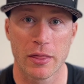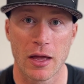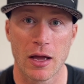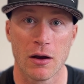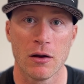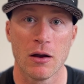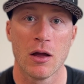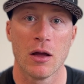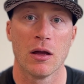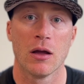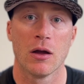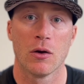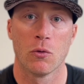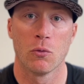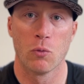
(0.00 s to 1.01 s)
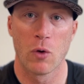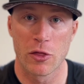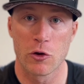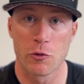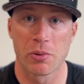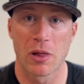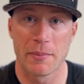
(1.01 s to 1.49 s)
there, whether
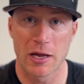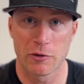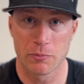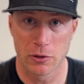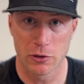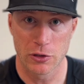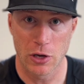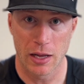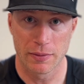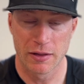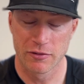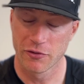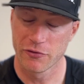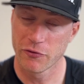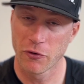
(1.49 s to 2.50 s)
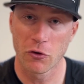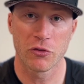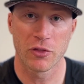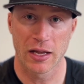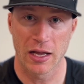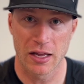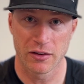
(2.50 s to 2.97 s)
you play baseball or not. That's the first
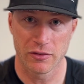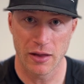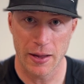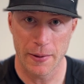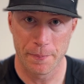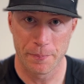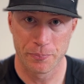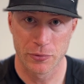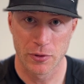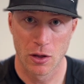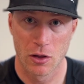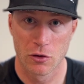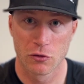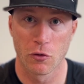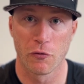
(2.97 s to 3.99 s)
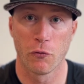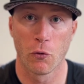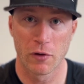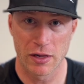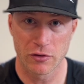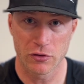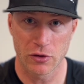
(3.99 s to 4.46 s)
thing I say. So
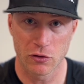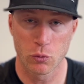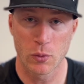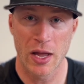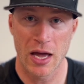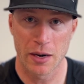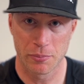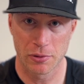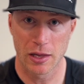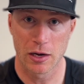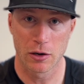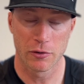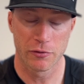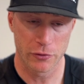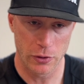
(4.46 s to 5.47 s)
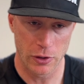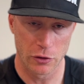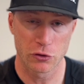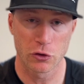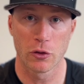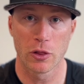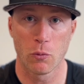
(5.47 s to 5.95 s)
for instance, we had a player a few
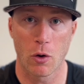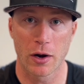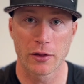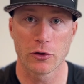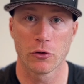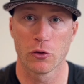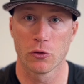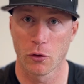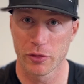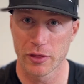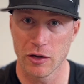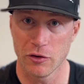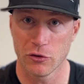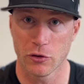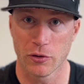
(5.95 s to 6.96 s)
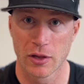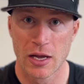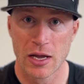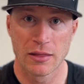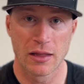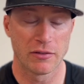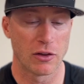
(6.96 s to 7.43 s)
years ago that wanted to go to Northeastern.
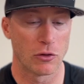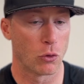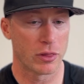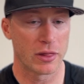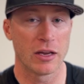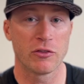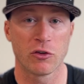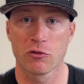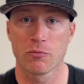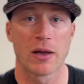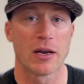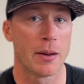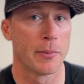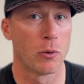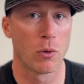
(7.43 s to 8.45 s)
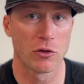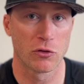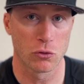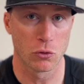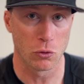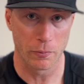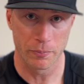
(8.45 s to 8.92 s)
They said, Northeastern is my #1
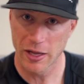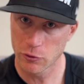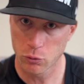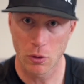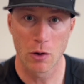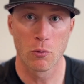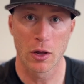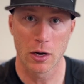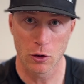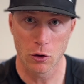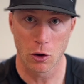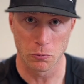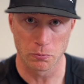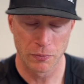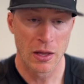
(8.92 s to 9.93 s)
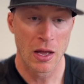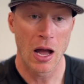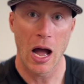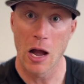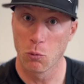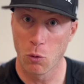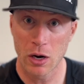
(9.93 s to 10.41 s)
school. That's where I want to go.
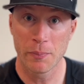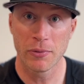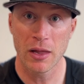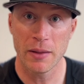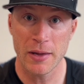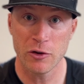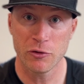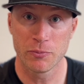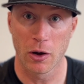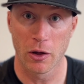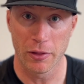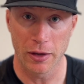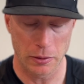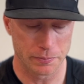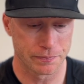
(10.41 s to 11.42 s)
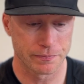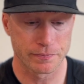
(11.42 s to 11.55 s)
I want to play baseball there.